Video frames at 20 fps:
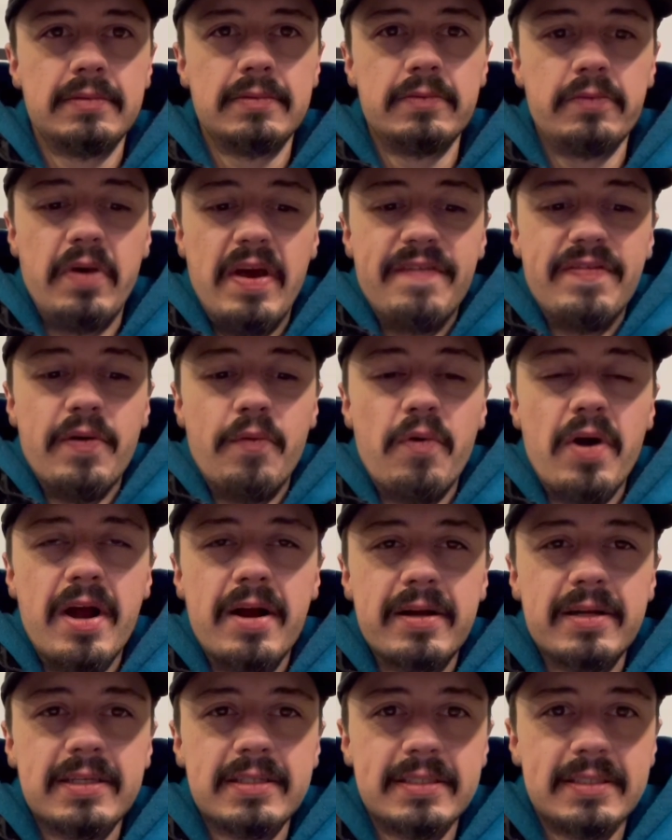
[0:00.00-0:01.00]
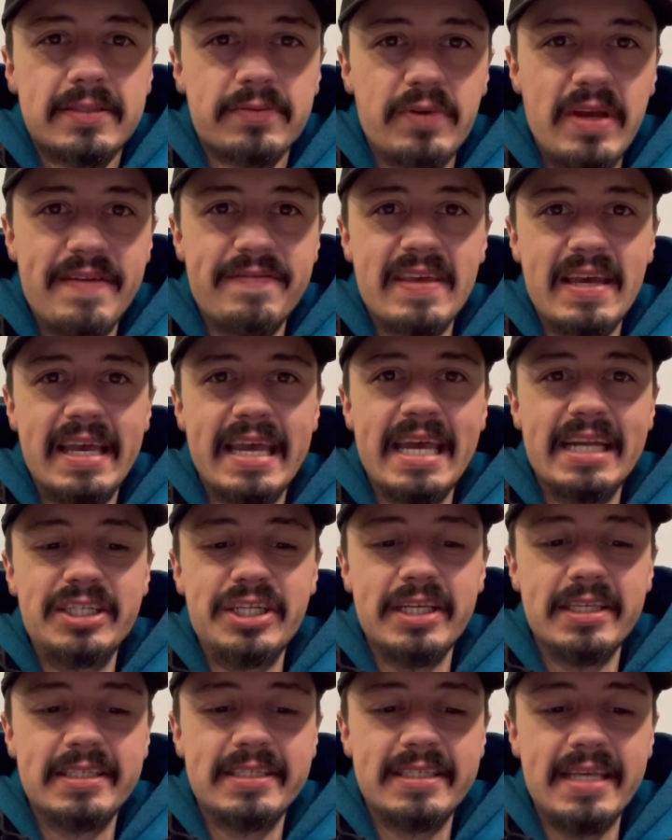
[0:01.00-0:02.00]
We have the works. We have the
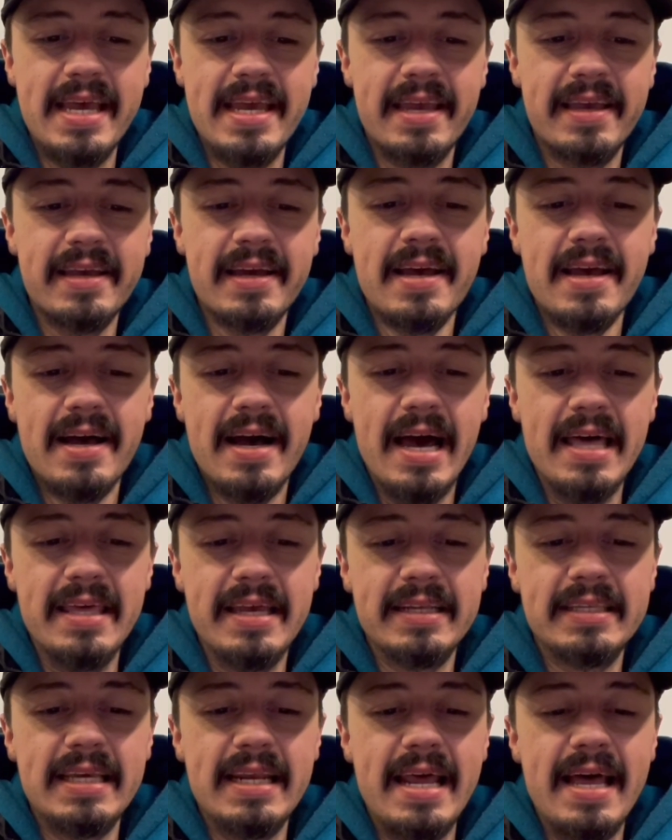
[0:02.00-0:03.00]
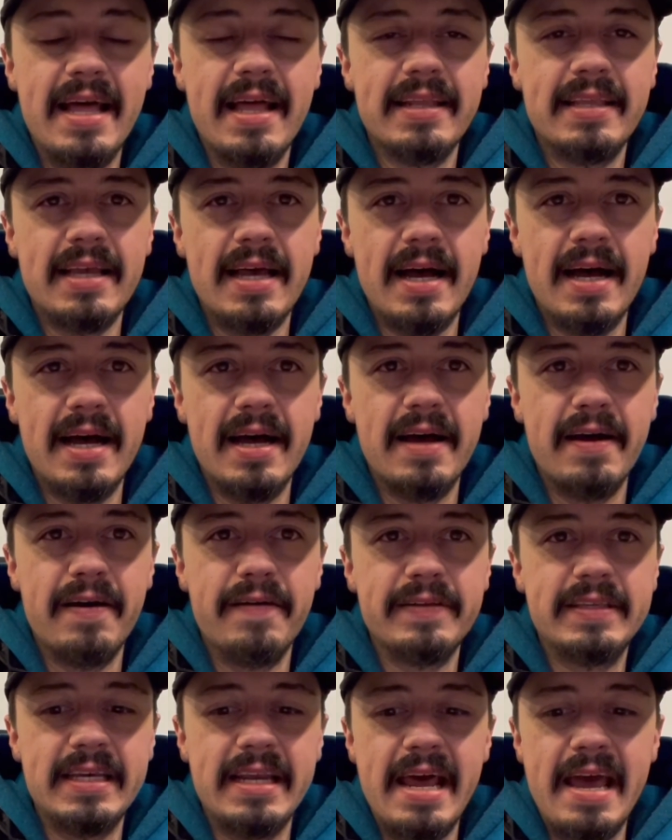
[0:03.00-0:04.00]
kitchen sink. I think
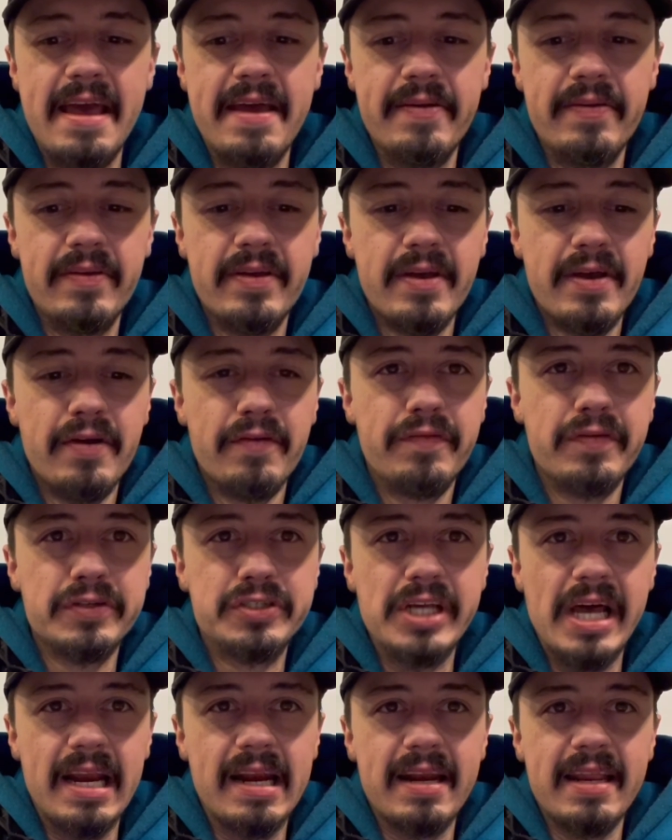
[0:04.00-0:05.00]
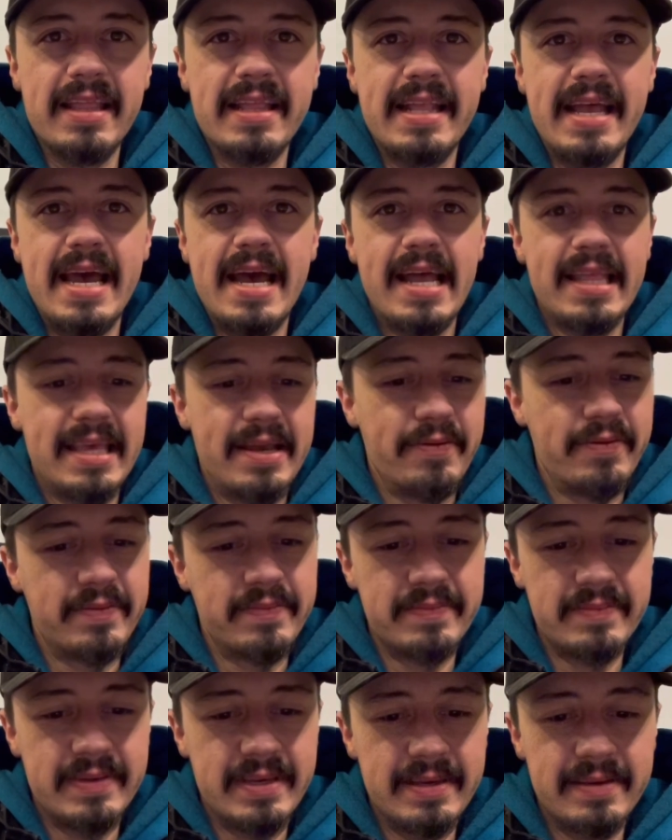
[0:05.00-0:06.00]
today for shout out of the day, I think
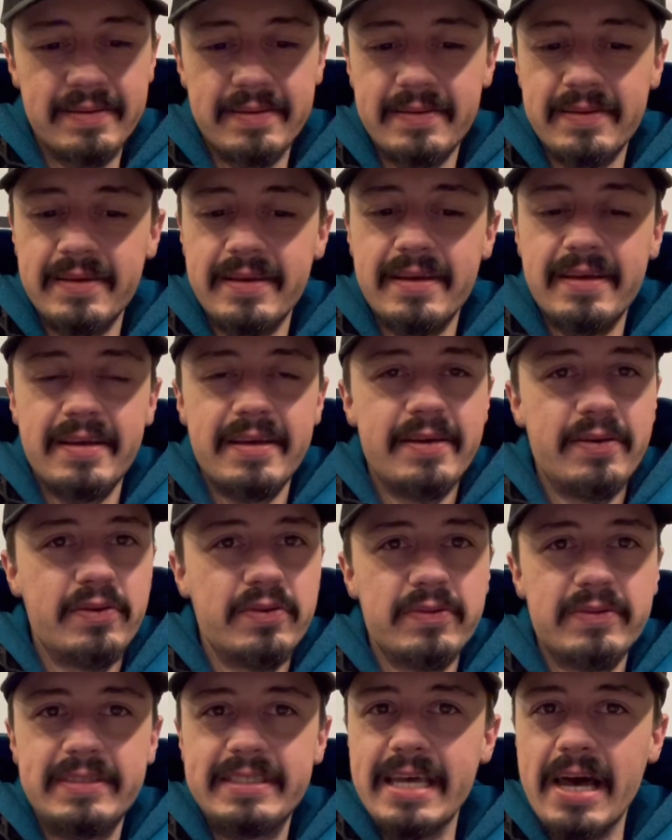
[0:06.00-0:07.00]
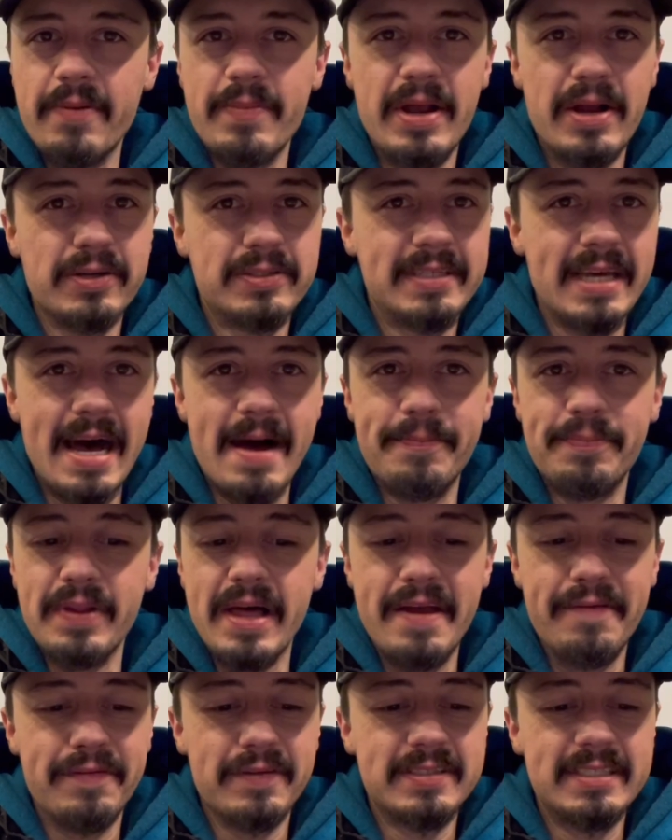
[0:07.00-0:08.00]
tell me your top
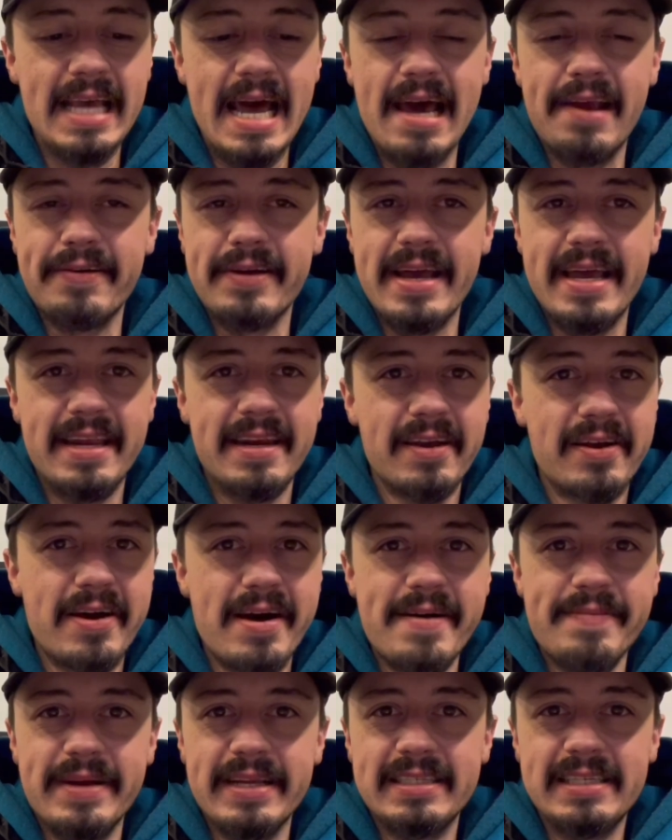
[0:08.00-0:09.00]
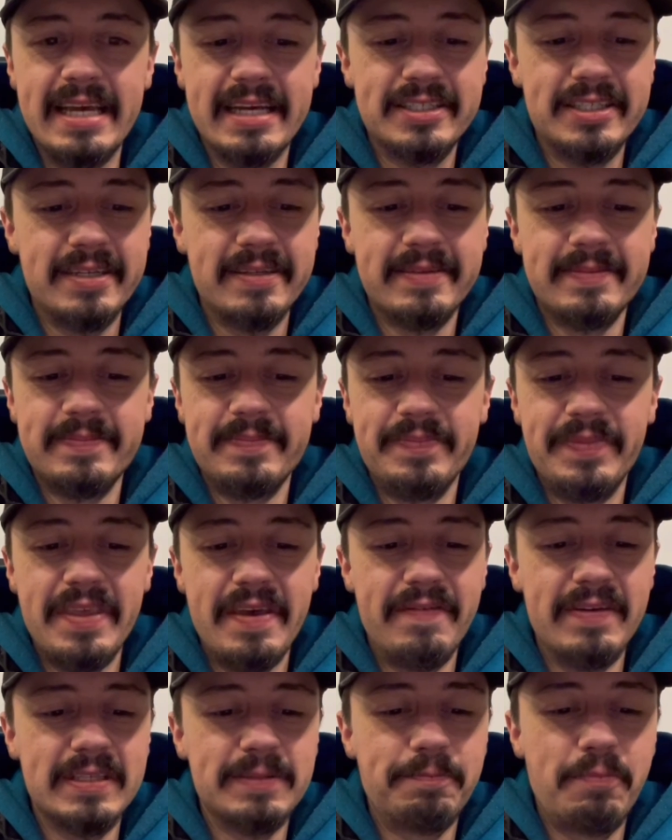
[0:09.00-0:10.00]
play for Saturday in the comment section.
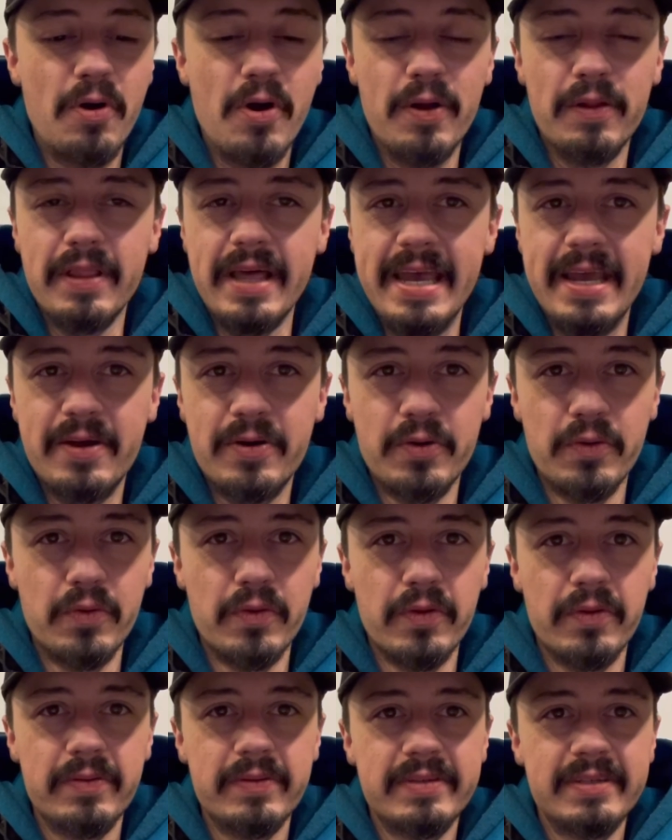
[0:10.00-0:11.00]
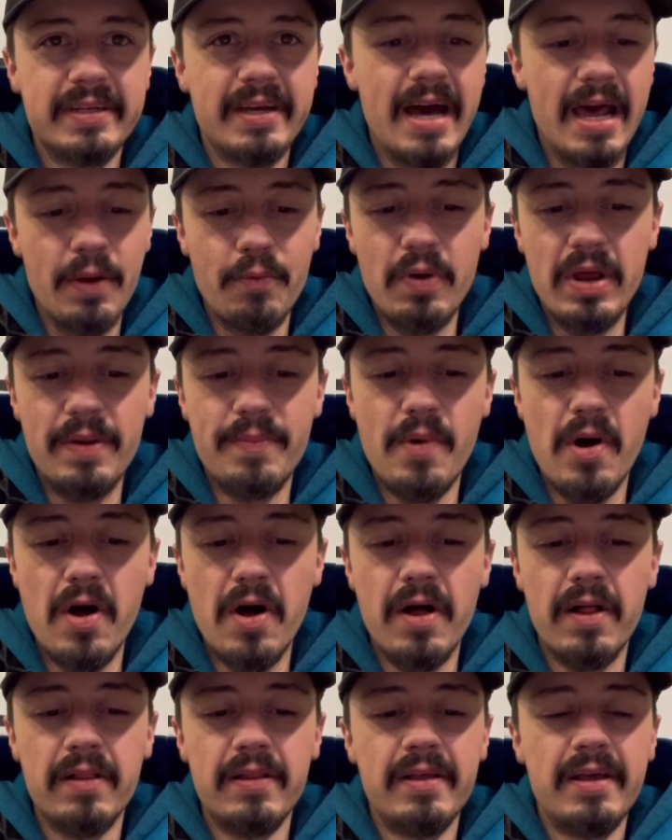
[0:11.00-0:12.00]
If it's parlay, cool. Got to win them
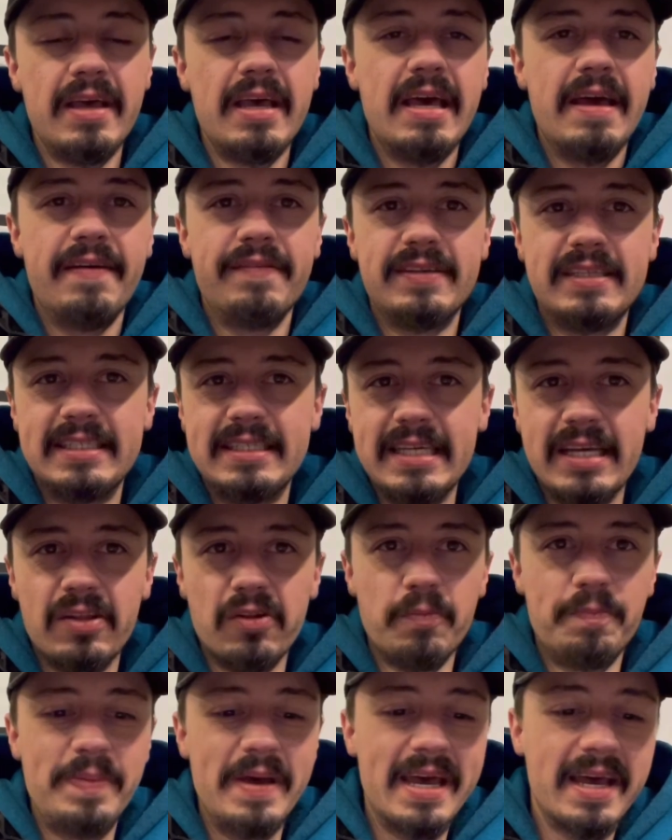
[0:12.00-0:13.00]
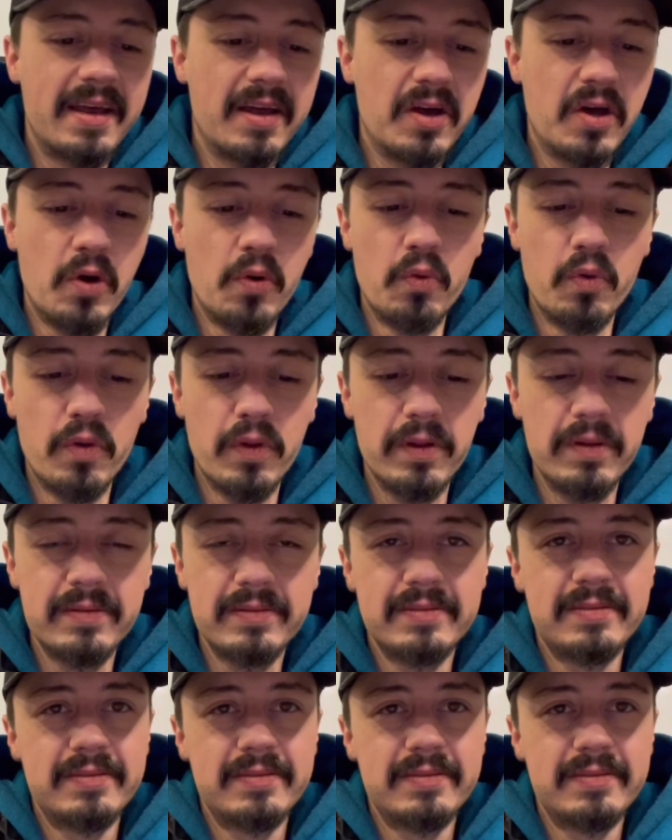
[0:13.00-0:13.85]
all. If it's single pick, cool.